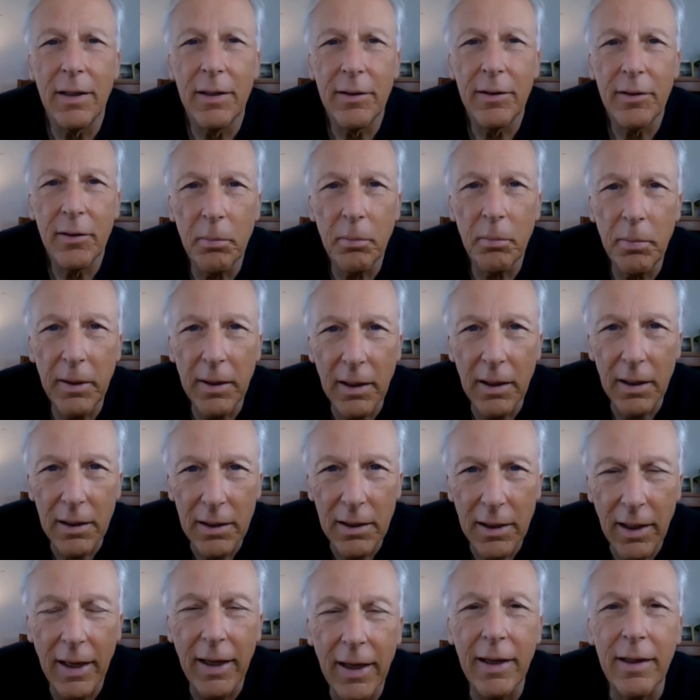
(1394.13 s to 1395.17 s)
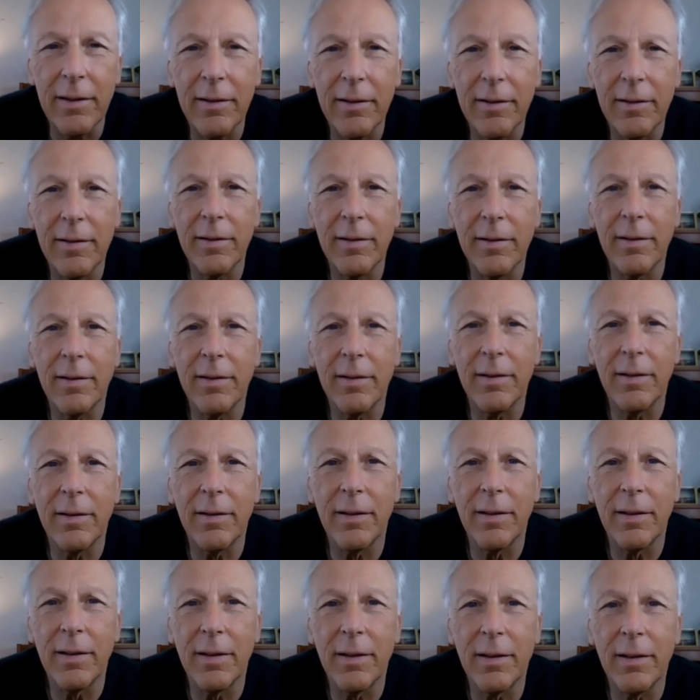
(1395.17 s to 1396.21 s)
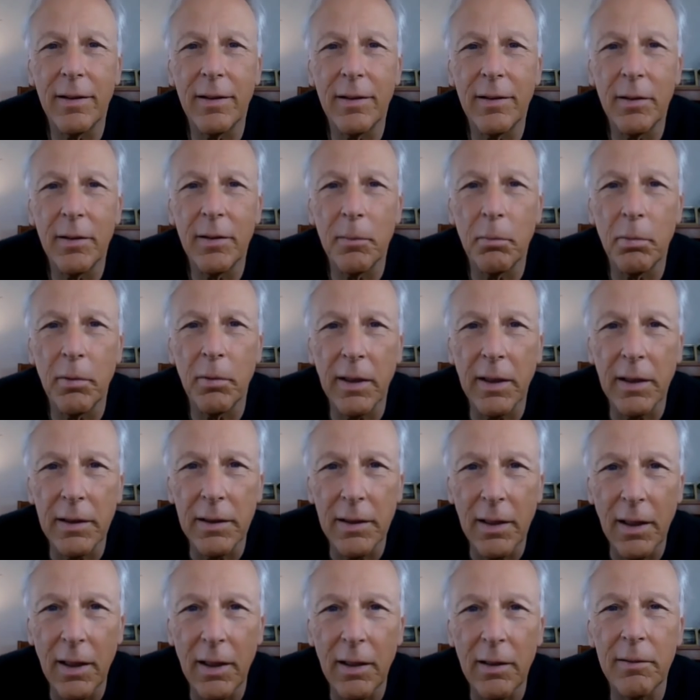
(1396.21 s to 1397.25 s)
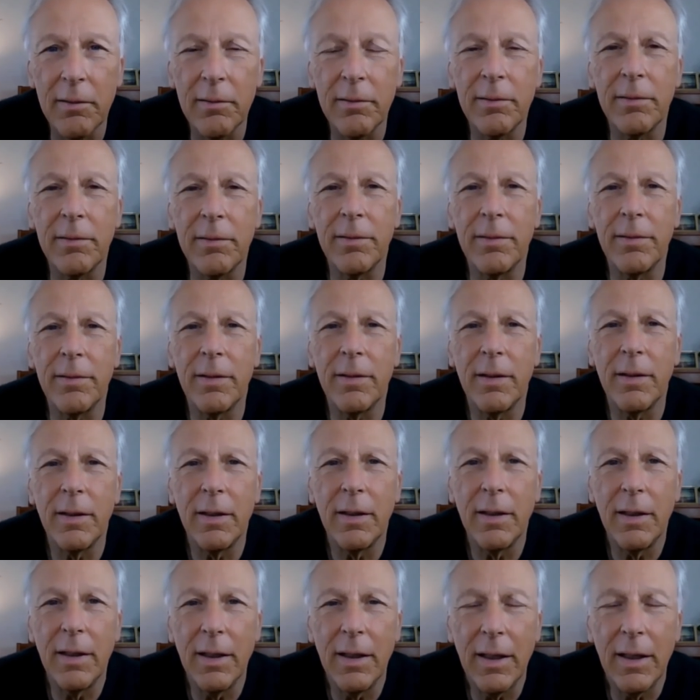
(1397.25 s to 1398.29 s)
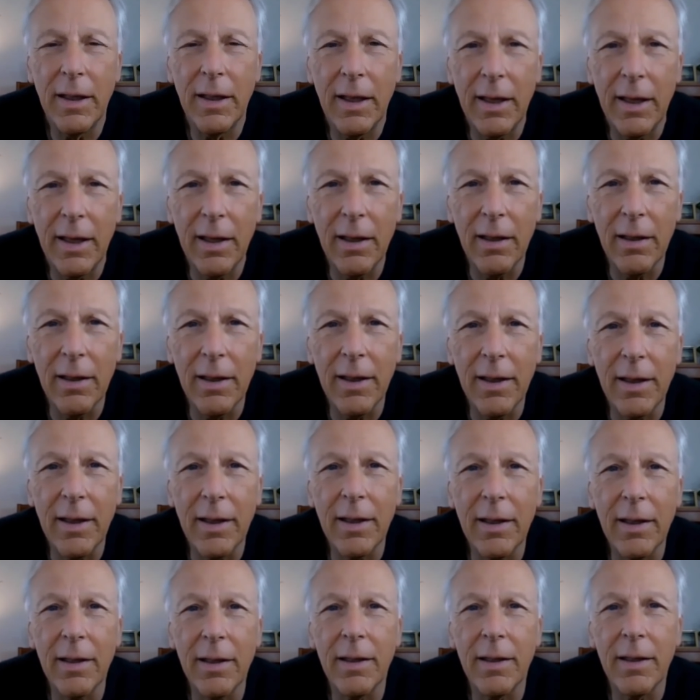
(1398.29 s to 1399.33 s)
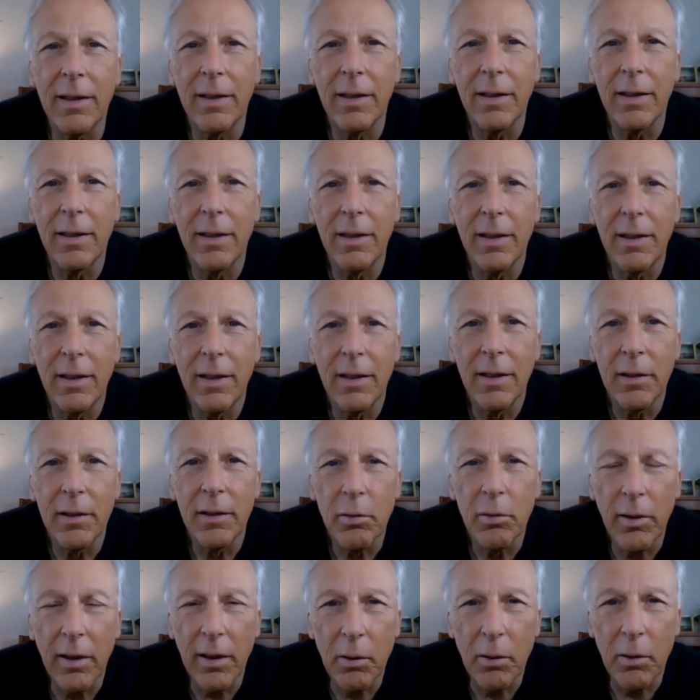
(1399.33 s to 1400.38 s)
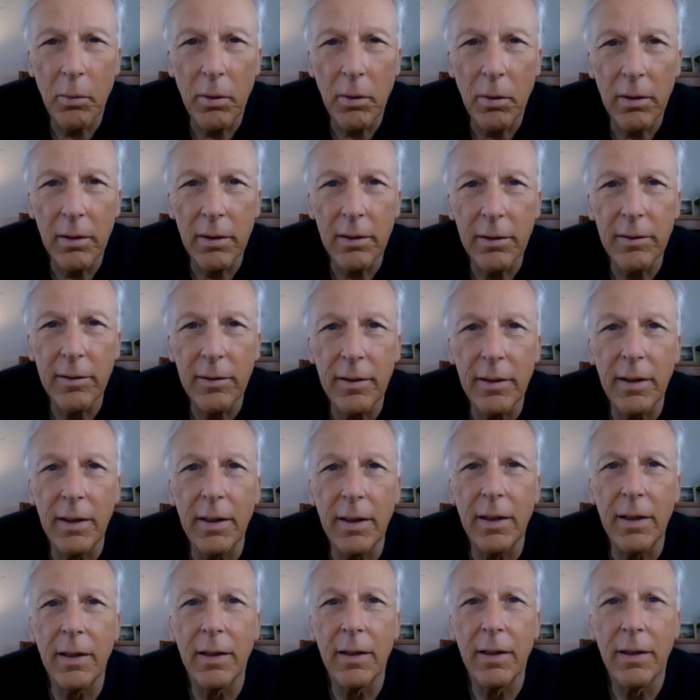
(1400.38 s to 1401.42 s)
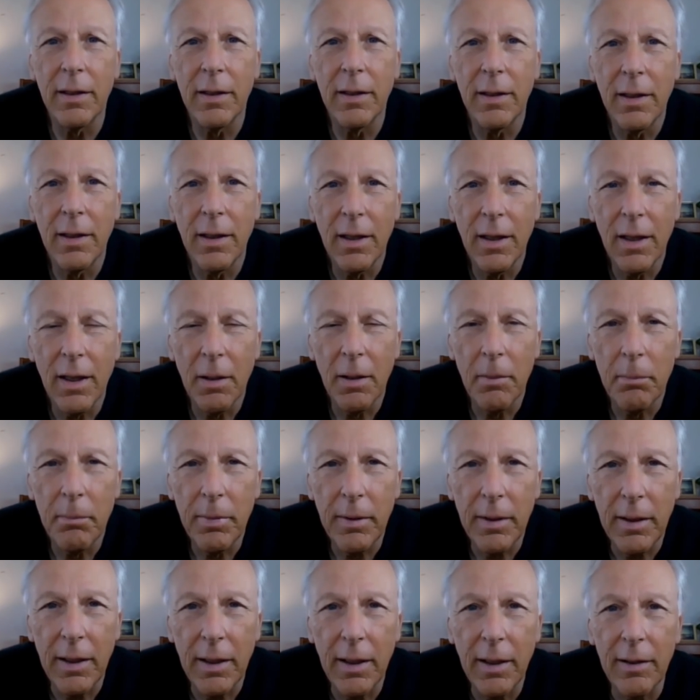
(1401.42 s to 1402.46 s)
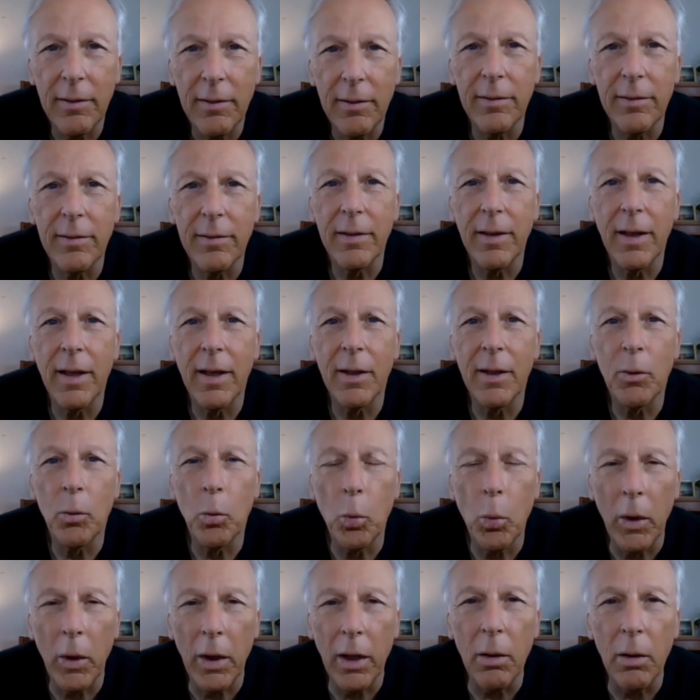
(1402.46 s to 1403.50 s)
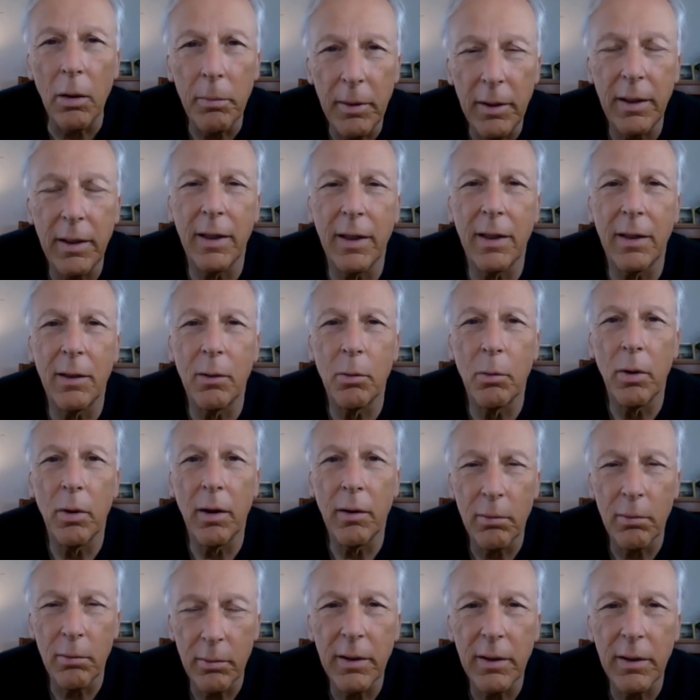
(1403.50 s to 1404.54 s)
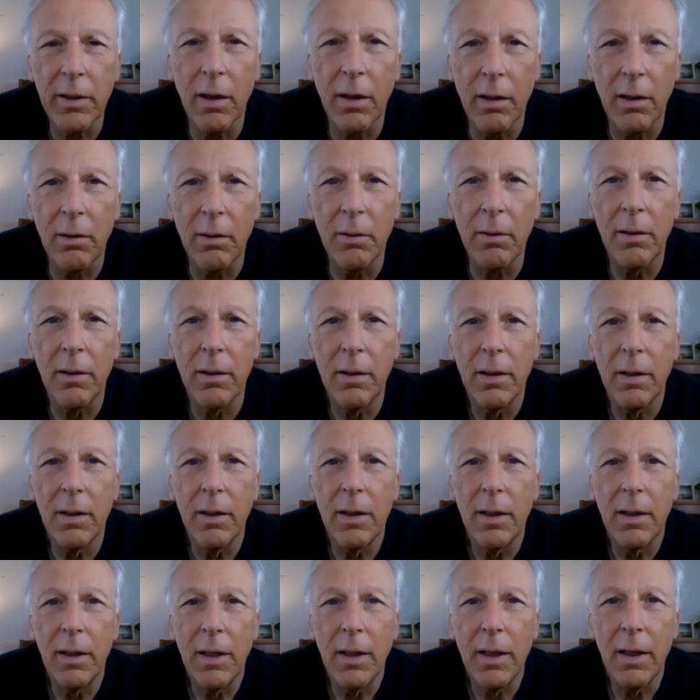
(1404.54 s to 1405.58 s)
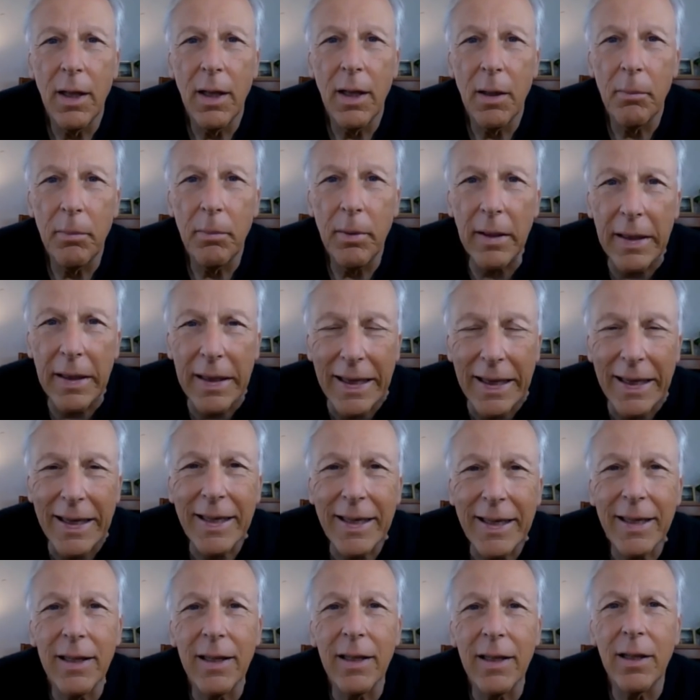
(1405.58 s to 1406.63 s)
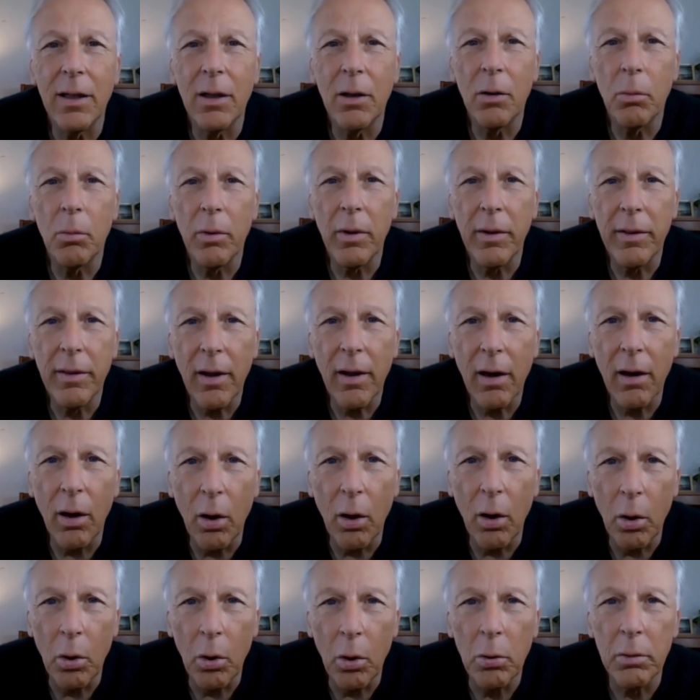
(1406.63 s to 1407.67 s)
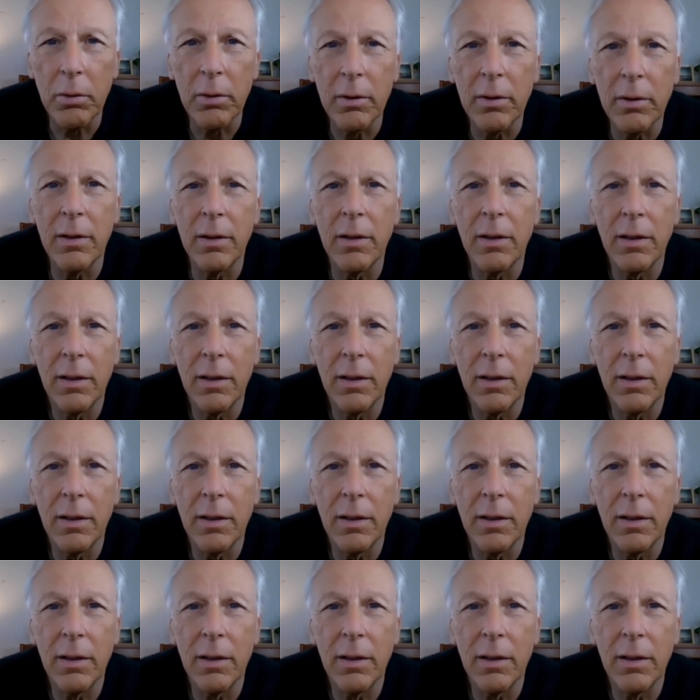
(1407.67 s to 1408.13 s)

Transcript: to be a light, to bring love, healing, tranquility, peace, and well being wherever we go, beginning with our own